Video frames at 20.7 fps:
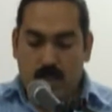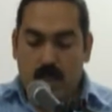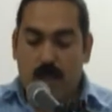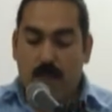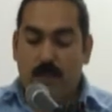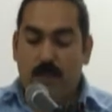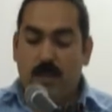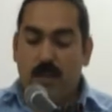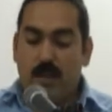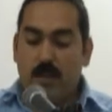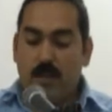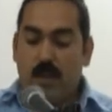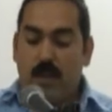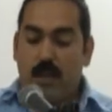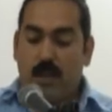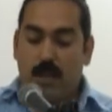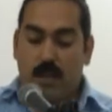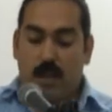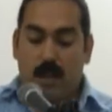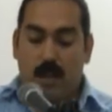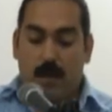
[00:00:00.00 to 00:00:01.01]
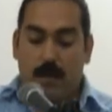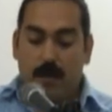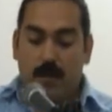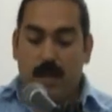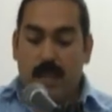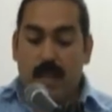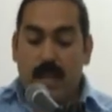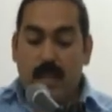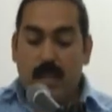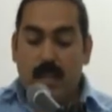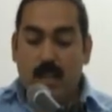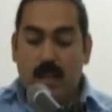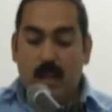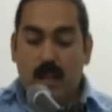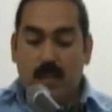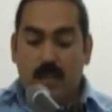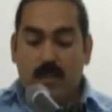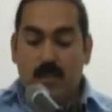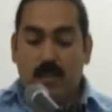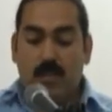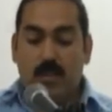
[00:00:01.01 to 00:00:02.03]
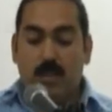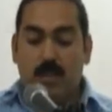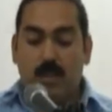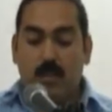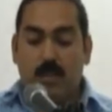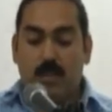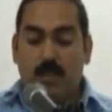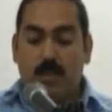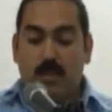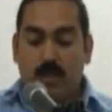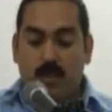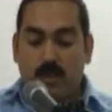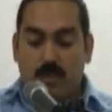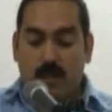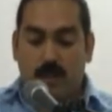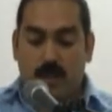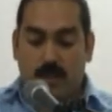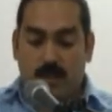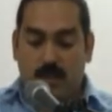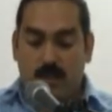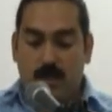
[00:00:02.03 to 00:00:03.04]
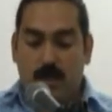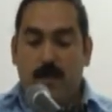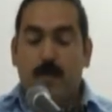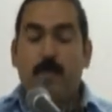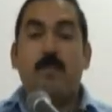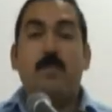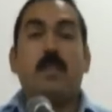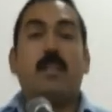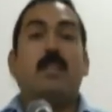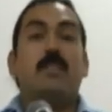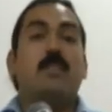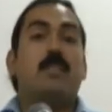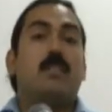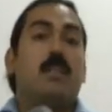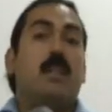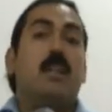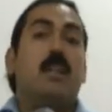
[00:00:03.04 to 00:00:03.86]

The video, then 131 students, because